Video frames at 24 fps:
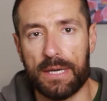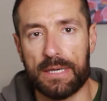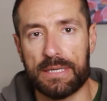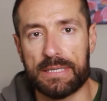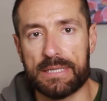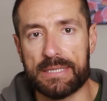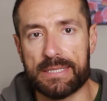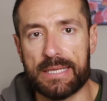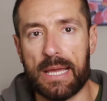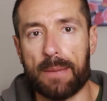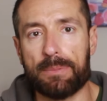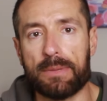
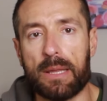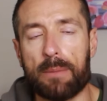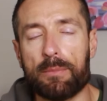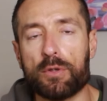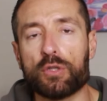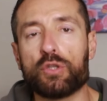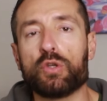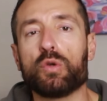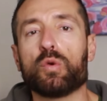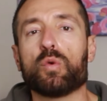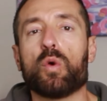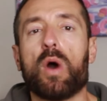Step number
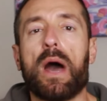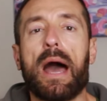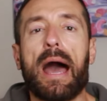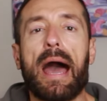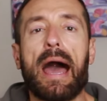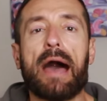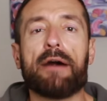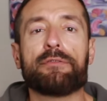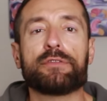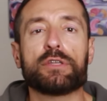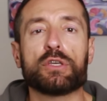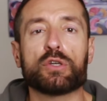two,
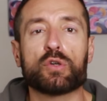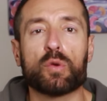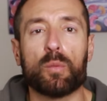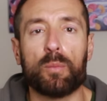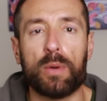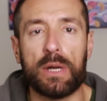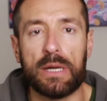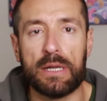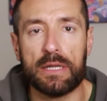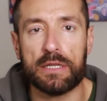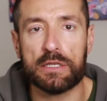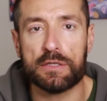after you
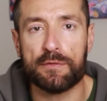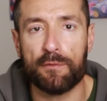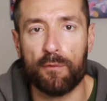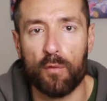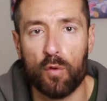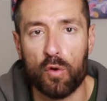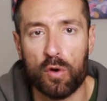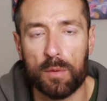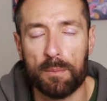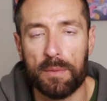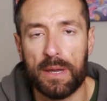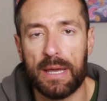completed this
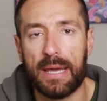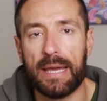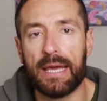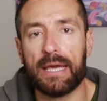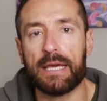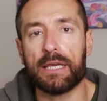form,